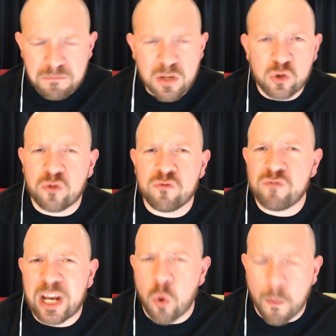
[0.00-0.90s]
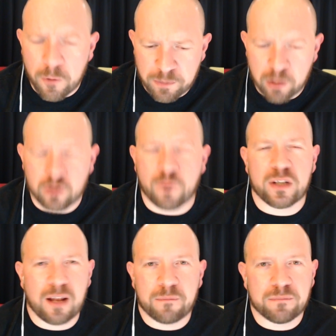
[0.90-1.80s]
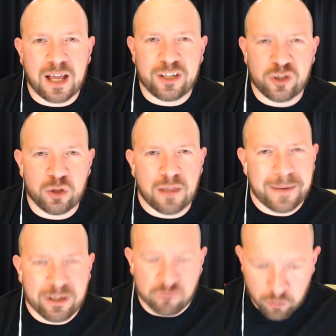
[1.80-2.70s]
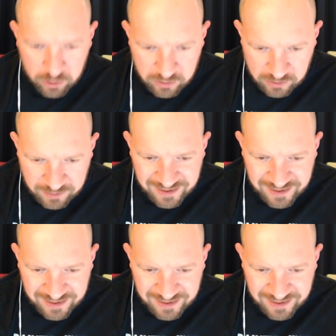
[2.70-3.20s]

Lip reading: so I don't really know much about it other than I assume they're big robots.